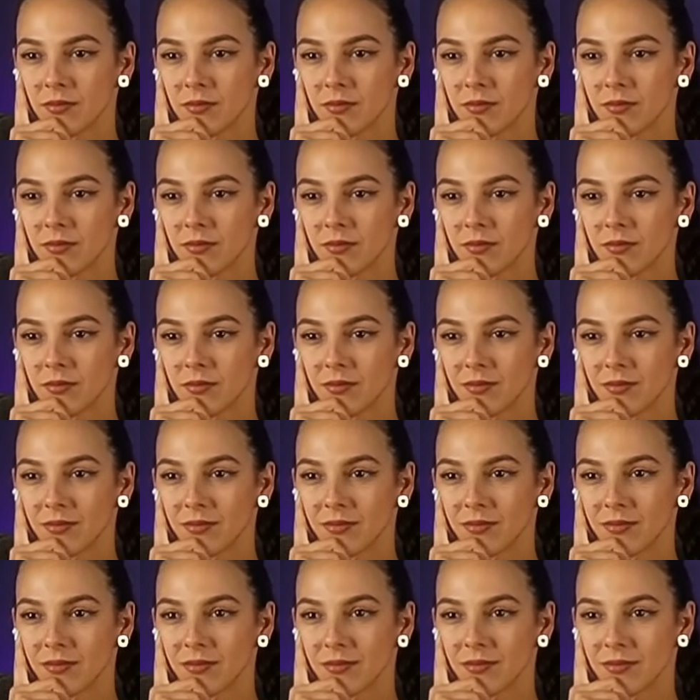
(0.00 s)

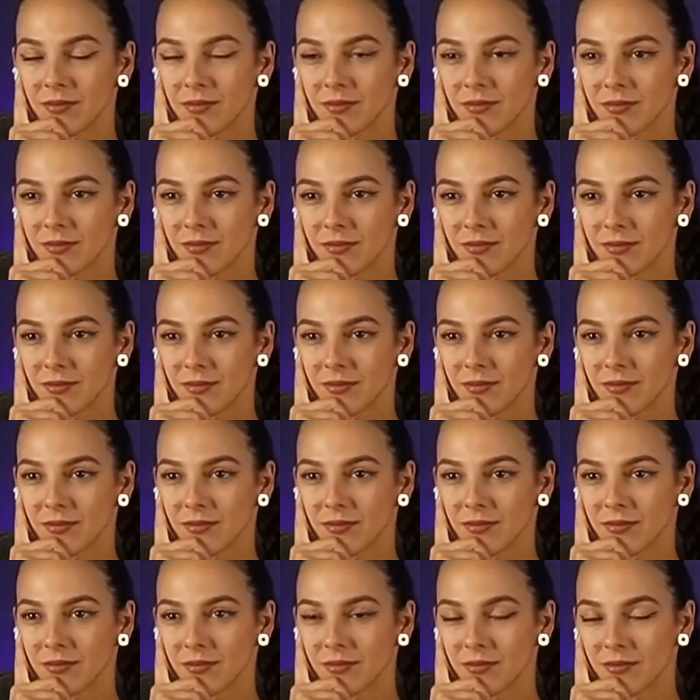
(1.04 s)

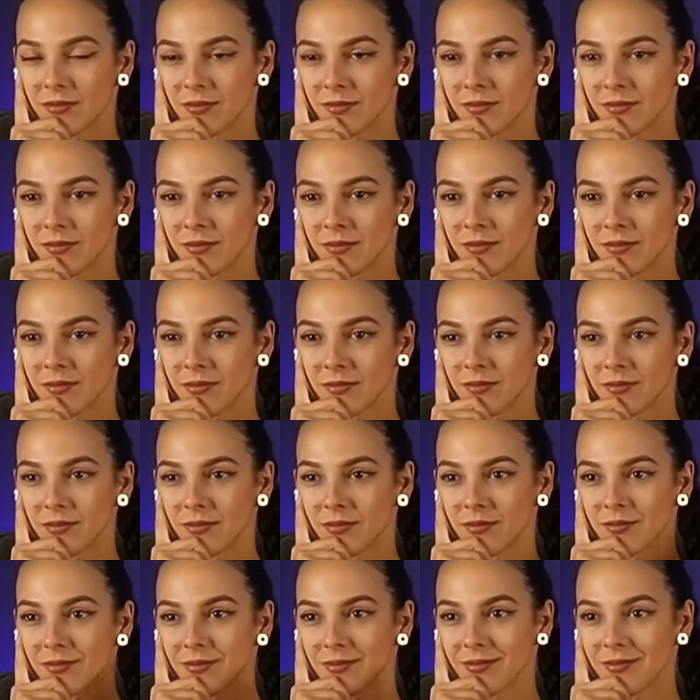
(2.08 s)

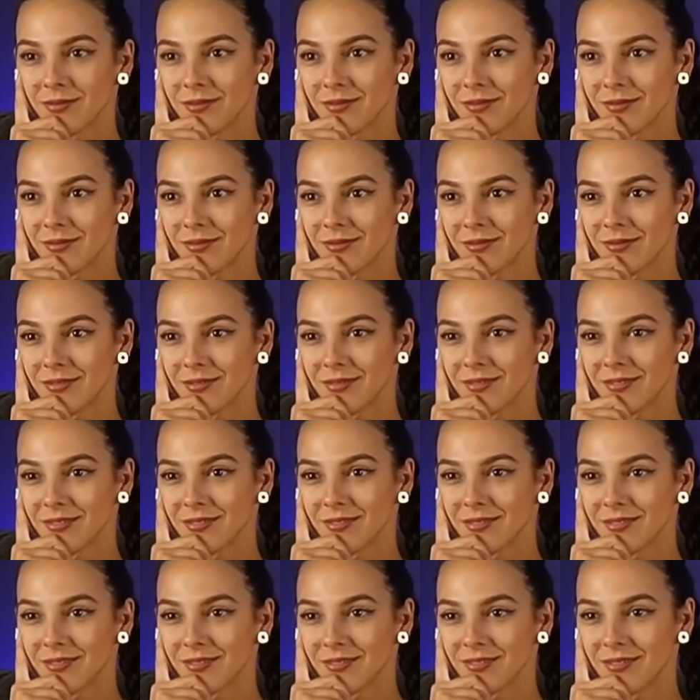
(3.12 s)

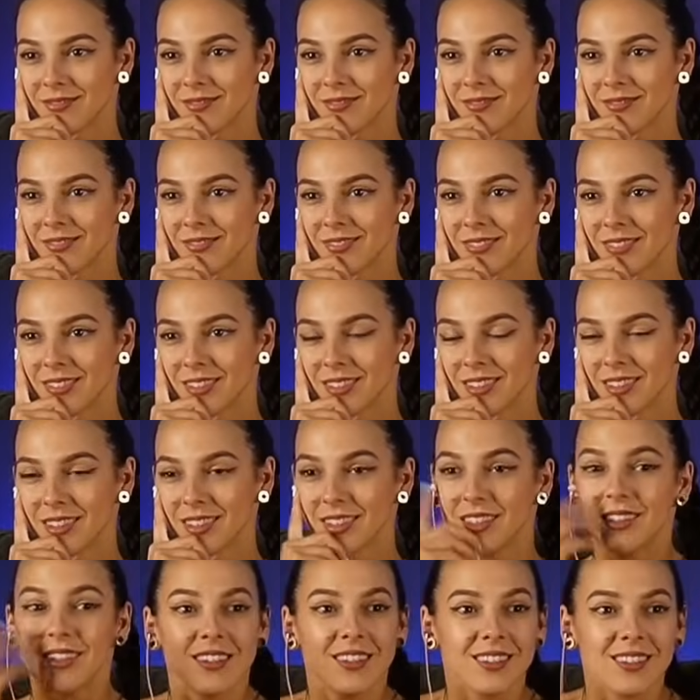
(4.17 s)

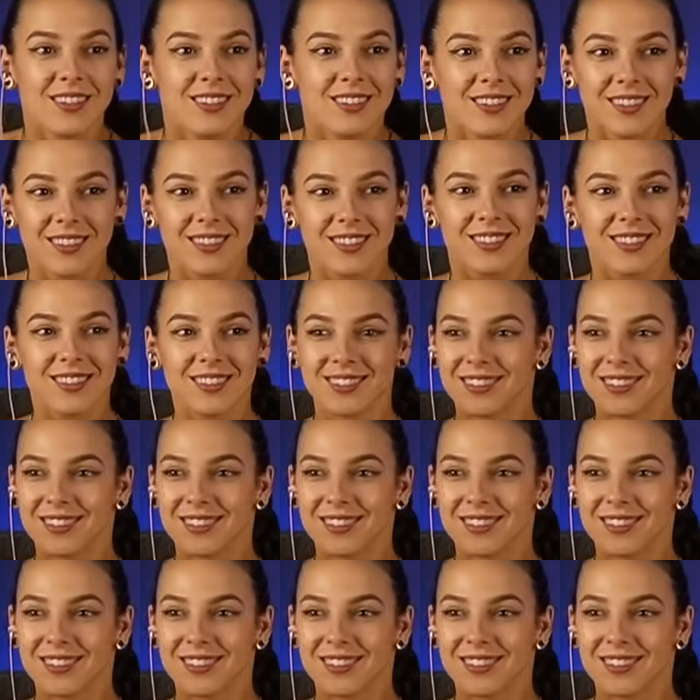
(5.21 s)
This person isn't speaking.